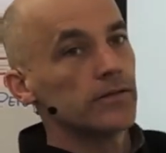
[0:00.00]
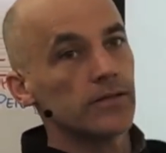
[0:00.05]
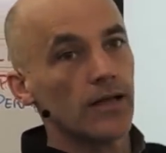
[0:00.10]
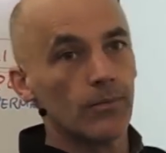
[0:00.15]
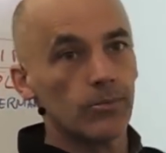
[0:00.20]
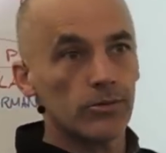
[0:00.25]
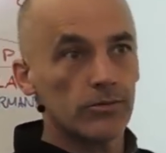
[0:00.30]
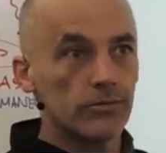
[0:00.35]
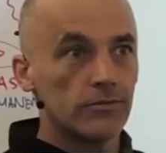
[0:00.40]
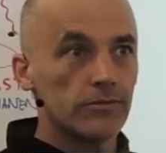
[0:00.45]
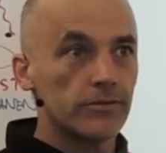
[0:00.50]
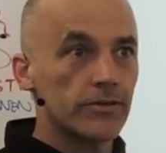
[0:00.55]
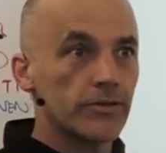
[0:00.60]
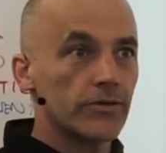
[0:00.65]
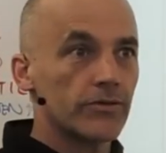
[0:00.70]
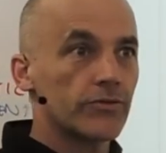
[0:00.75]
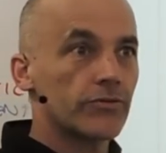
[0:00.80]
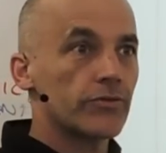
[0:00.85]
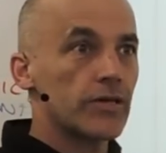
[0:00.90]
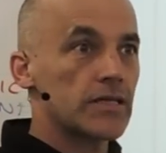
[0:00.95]
double
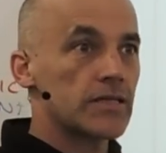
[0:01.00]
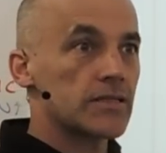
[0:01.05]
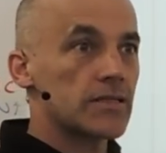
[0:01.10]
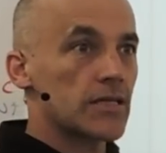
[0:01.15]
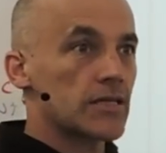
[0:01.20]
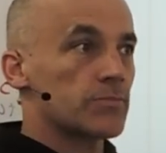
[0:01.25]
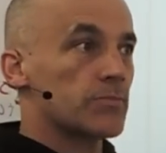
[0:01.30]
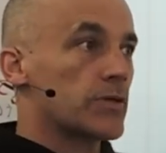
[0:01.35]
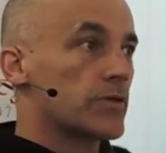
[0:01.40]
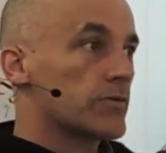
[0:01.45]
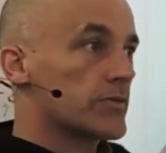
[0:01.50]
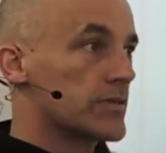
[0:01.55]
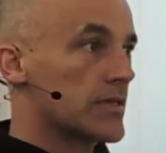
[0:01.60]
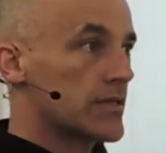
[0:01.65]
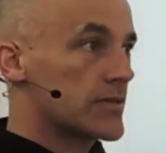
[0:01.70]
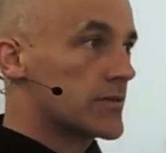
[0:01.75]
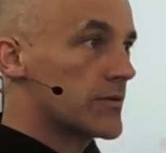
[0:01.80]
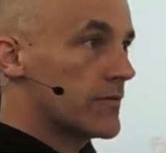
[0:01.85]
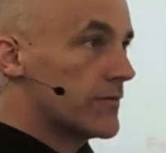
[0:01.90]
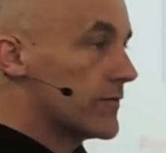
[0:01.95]
your stress just because
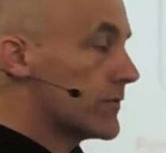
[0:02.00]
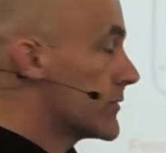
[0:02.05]
there's two